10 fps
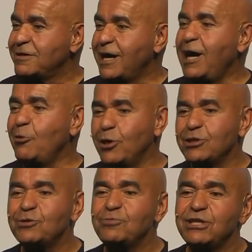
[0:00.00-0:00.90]
I want
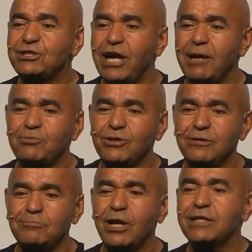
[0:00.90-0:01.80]
to be a
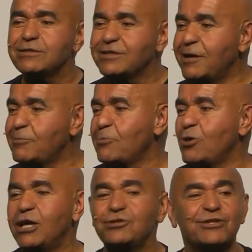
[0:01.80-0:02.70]
champion by the time I'm
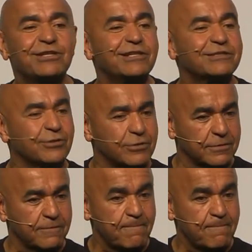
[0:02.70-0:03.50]
100 years old.